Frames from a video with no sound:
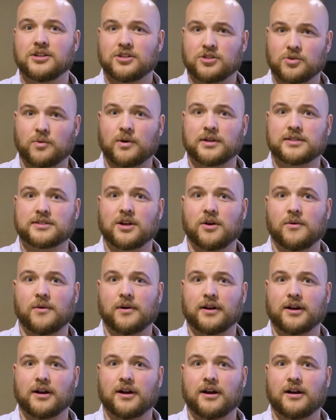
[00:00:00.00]
to what's
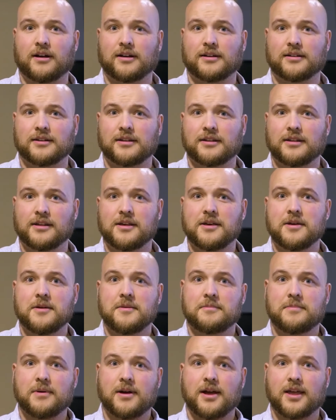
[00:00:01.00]
going on.
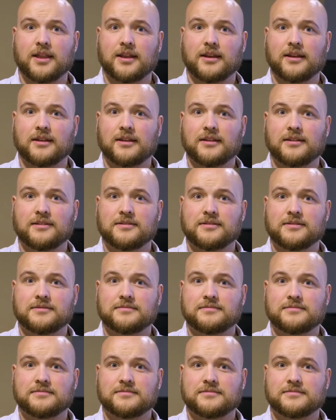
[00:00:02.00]
But
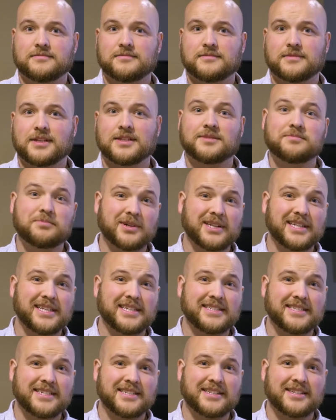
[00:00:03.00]
it's pretty
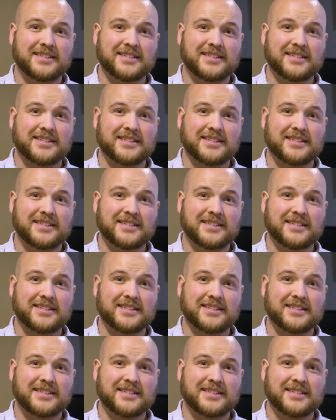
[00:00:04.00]
easy to